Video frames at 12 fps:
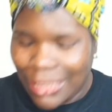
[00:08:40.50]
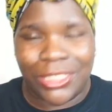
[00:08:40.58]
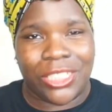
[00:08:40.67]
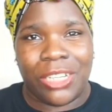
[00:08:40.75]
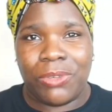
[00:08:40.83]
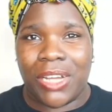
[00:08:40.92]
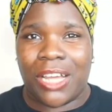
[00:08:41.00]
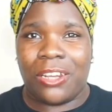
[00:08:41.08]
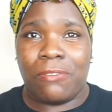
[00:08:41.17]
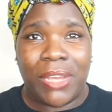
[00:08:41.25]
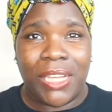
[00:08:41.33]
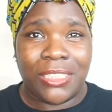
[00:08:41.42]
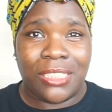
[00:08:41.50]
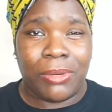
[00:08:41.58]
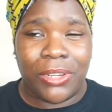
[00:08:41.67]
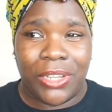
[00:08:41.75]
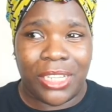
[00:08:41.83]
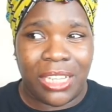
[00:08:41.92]
Don't know what kind of rating I'm
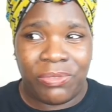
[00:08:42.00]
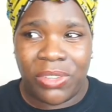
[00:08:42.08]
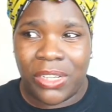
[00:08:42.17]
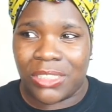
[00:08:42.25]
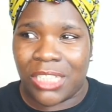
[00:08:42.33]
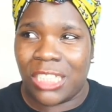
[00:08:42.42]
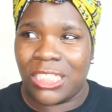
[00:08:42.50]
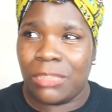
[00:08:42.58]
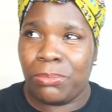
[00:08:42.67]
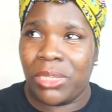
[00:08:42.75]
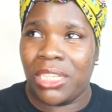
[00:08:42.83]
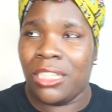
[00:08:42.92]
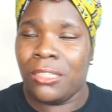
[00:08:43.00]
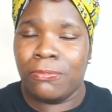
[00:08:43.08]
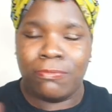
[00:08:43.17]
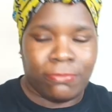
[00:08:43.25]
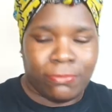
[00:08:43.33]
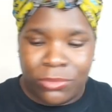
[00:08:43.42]
gonna give it, because it has to
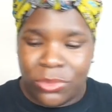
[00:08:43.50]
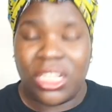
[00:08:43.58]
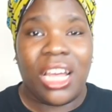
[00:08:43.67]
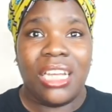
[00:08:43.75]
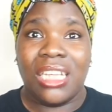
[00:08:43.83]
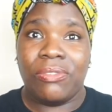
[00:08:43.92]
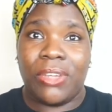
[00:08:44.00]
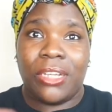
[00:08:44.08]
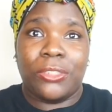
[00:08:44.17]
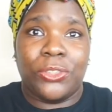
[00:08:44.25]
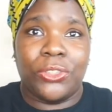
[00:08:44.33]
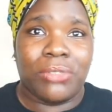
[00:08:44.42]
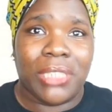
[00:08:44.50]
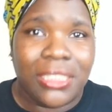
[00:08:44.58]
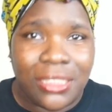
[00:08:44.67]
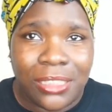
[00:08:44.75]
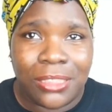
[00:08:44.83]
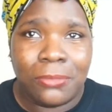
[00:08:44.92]
be, I'll give it a good
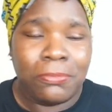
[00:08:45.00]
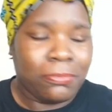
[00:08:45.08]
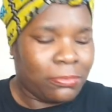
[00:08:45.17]
rating.